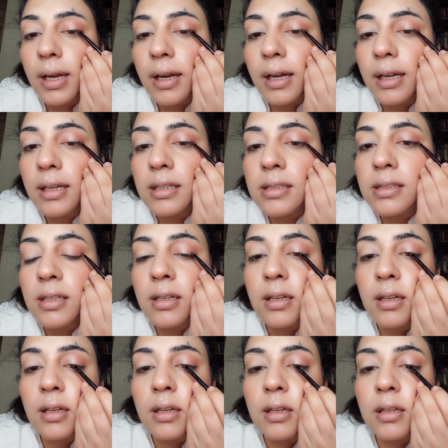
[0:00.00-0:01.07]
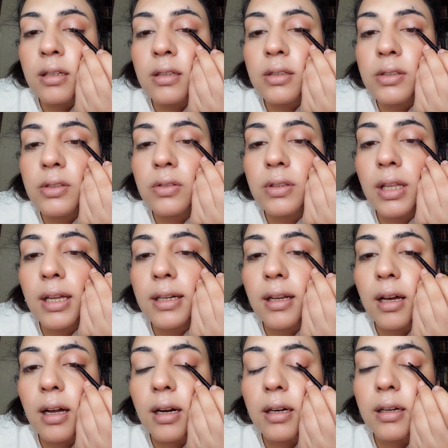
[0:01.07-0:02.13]
my eyes so that
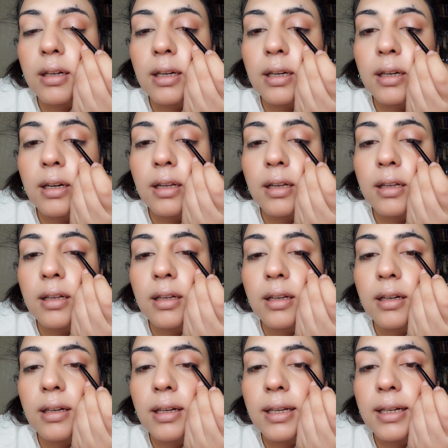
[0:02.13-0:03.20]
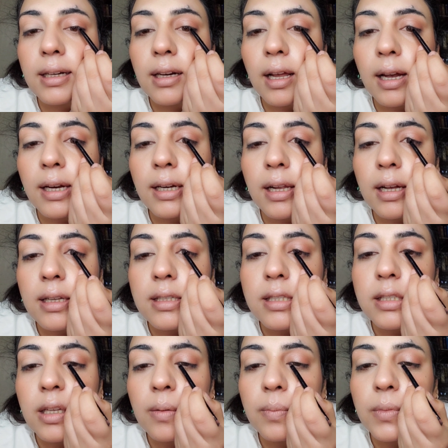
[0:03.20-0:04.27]
our lid line has
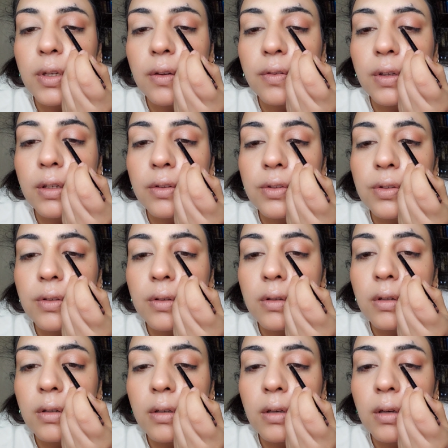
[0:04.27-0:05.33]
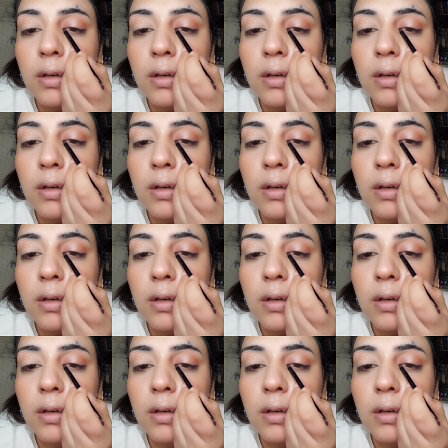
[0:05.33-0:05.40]
some definition